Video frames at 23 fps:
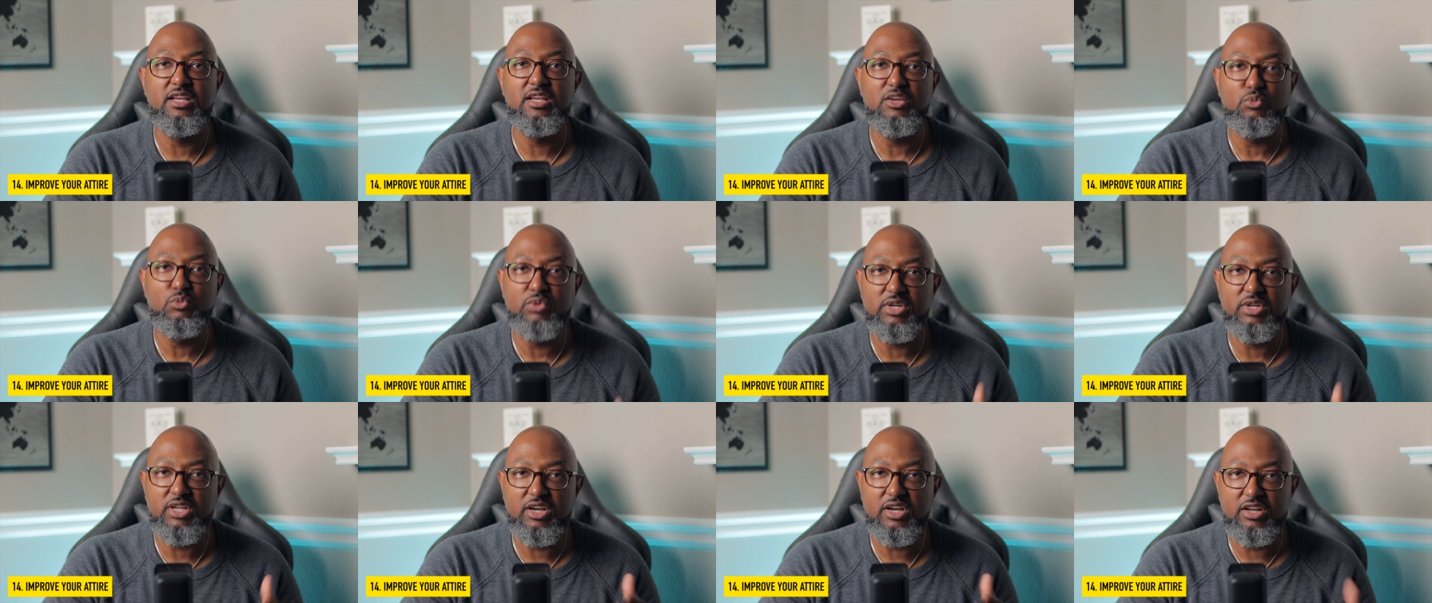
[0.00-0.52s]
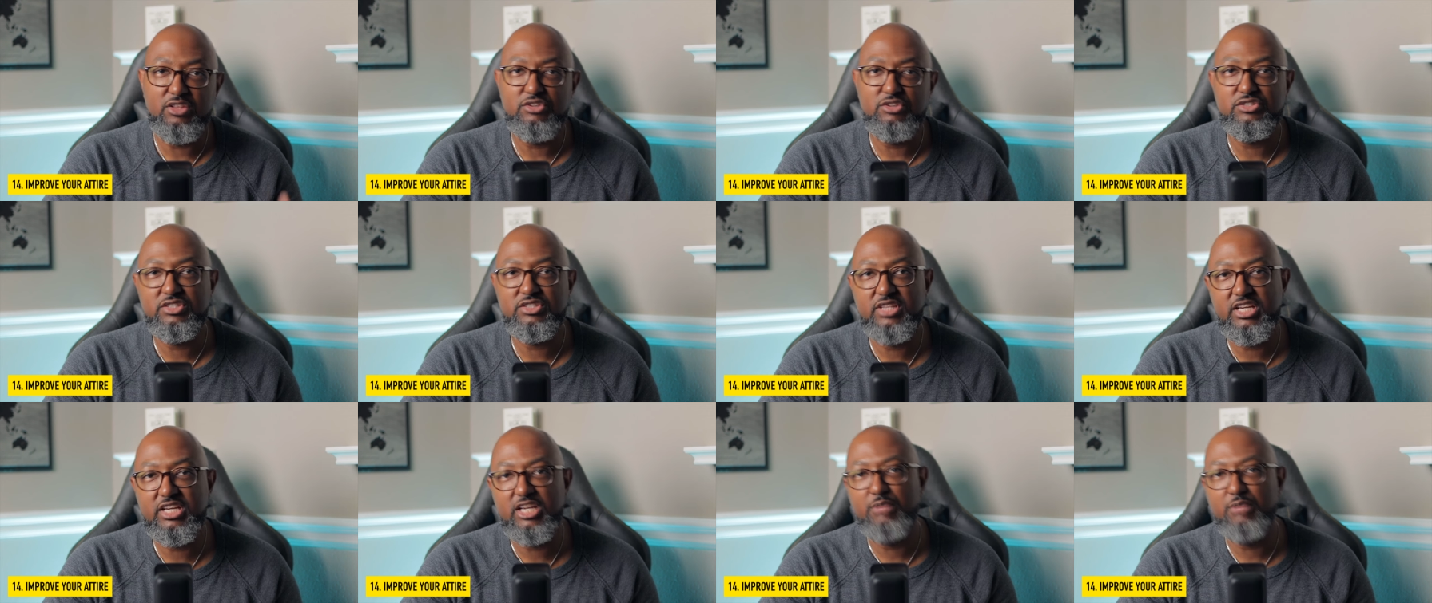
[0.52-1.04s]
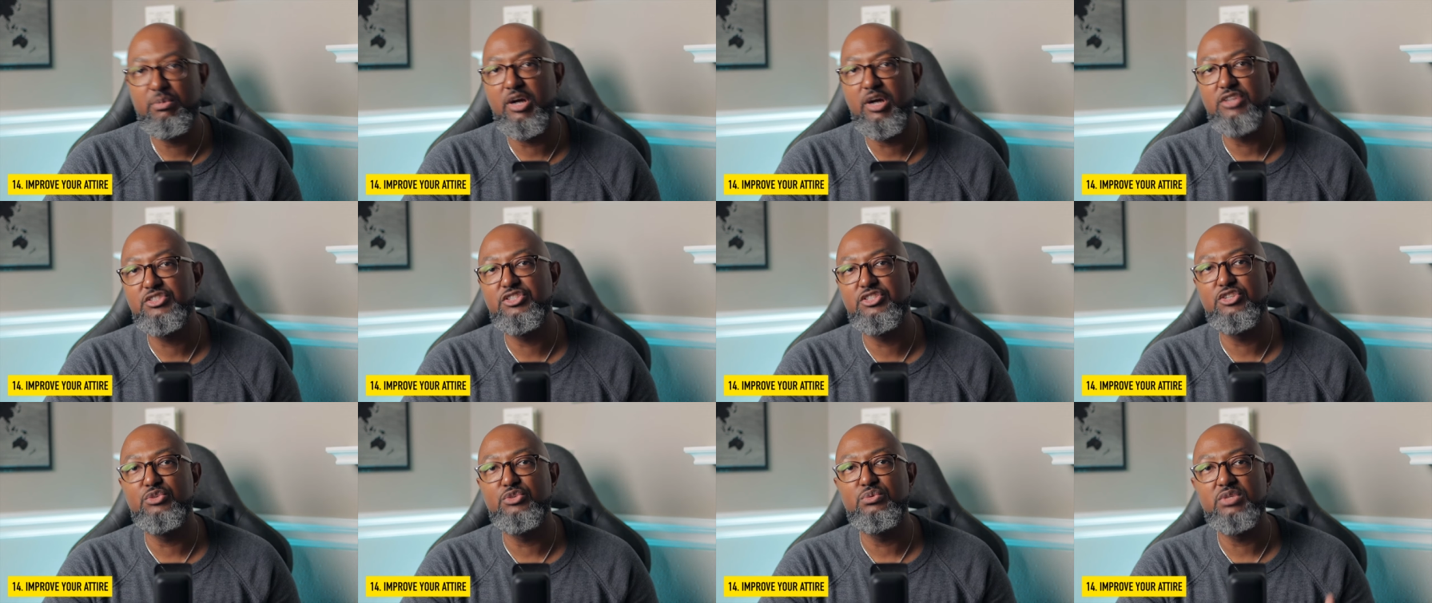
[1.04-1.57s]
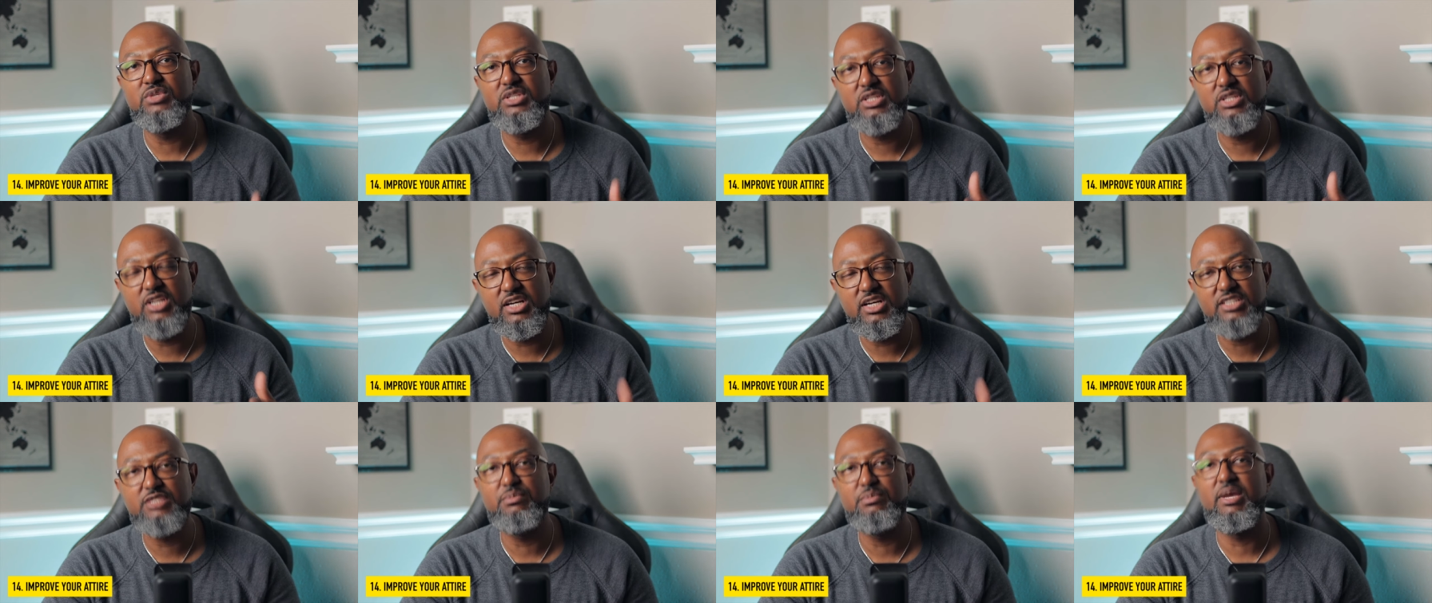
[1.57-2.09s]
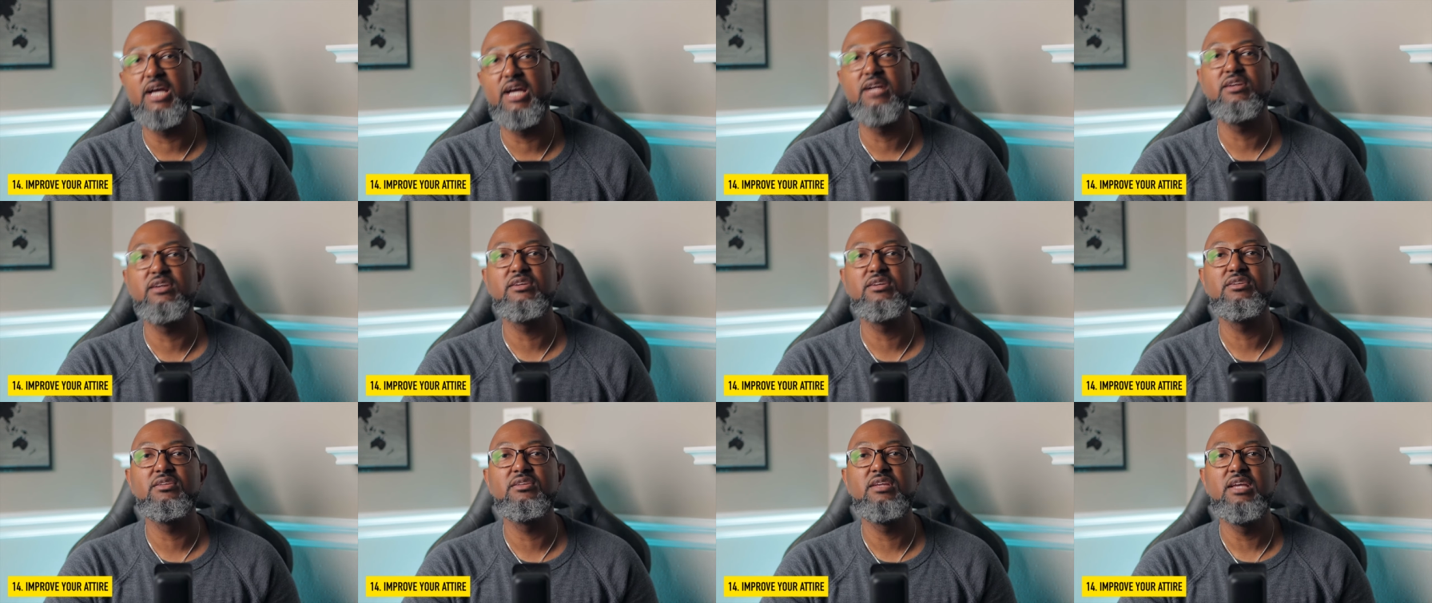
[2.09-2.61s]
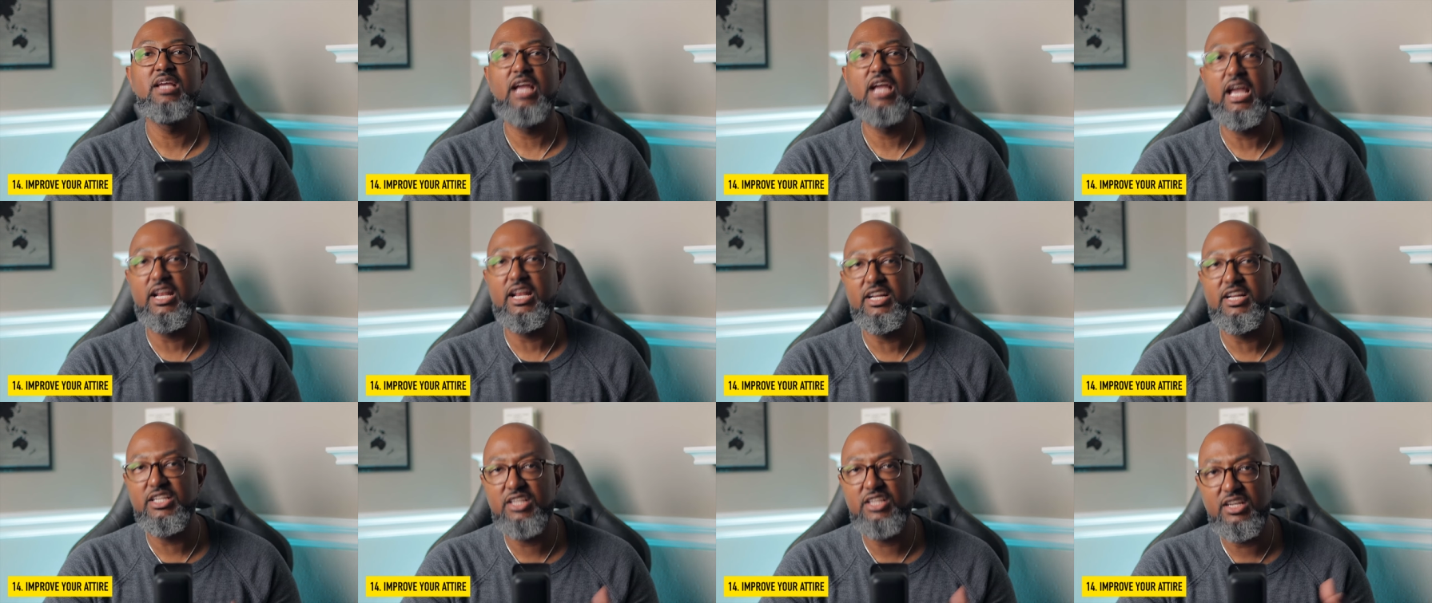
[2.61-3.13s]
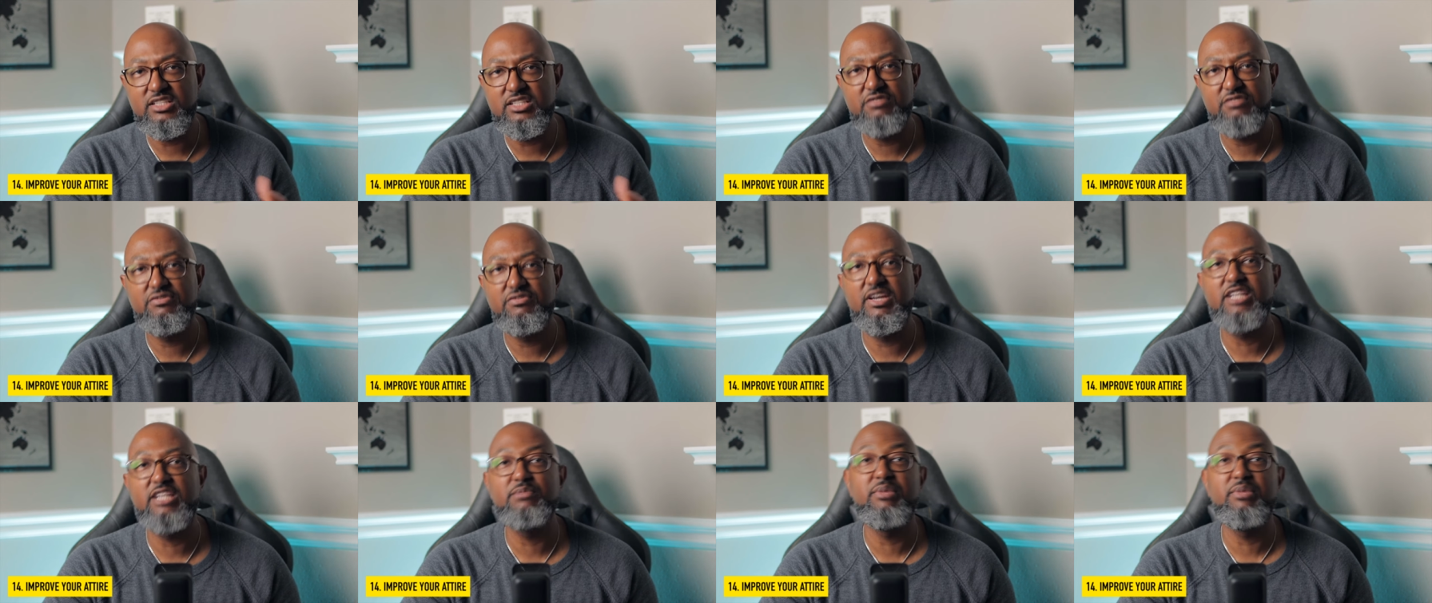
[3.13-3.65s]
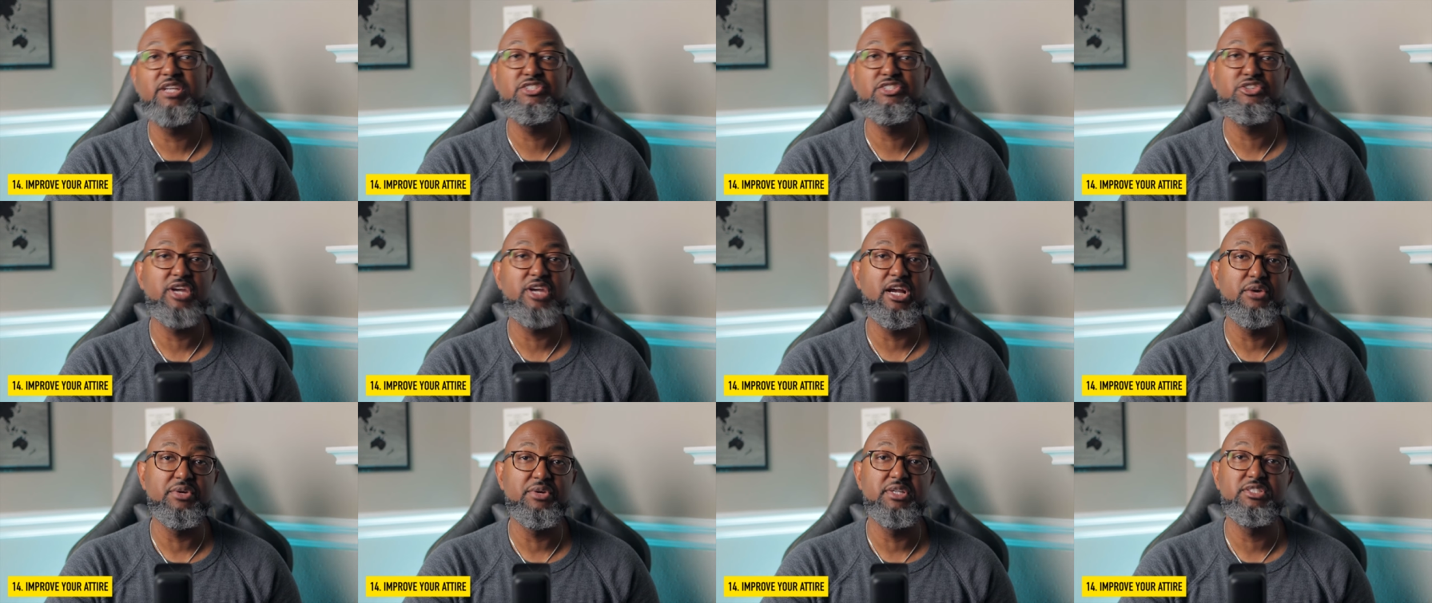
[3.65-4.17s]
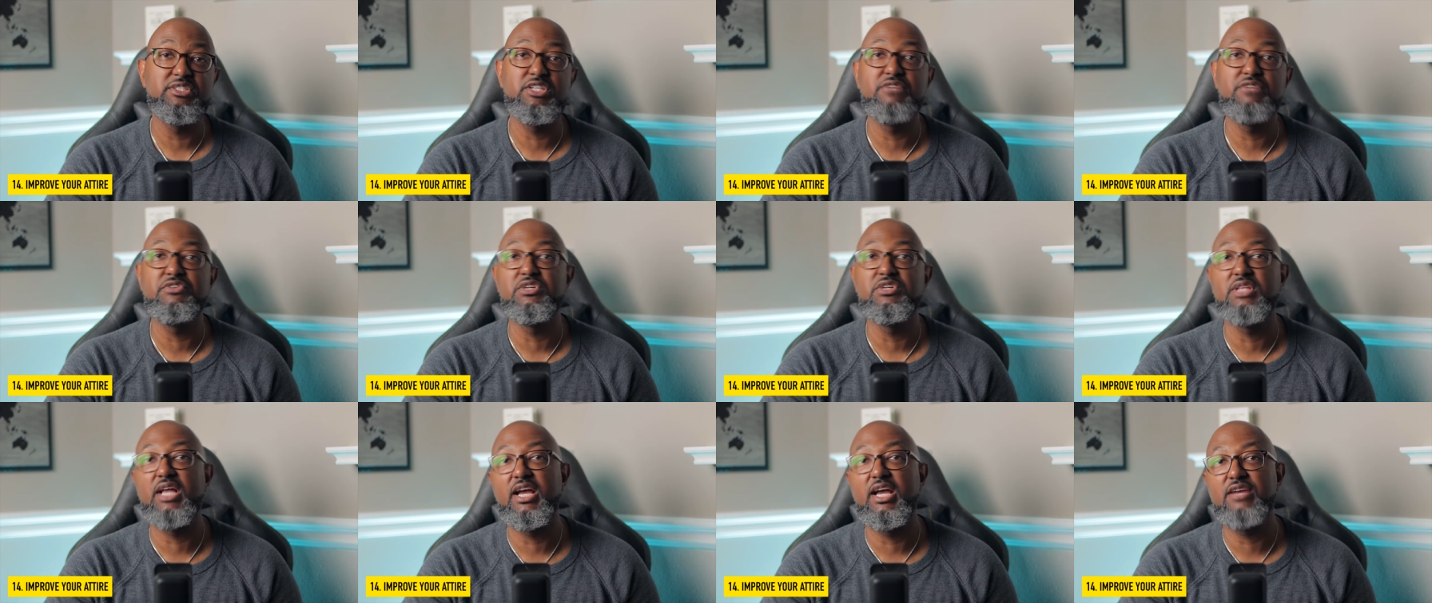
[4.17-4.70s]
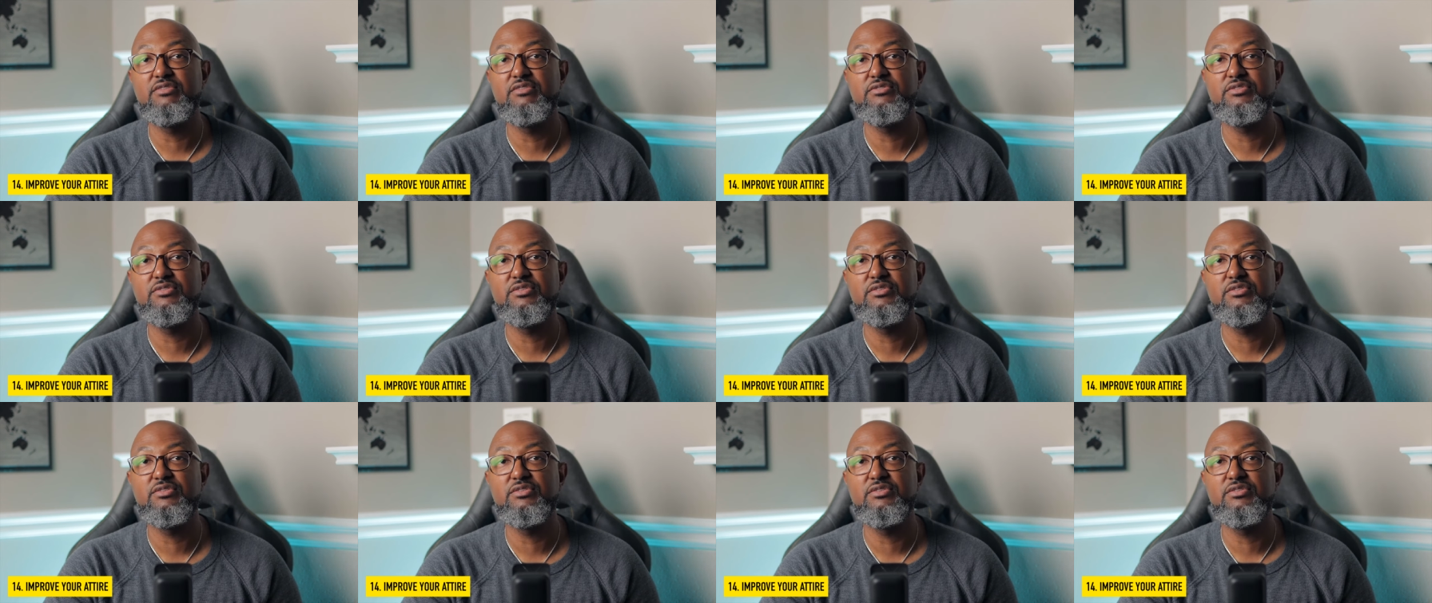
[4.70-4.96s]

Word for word: what others think about you does matter, and it does affect major areas of your life.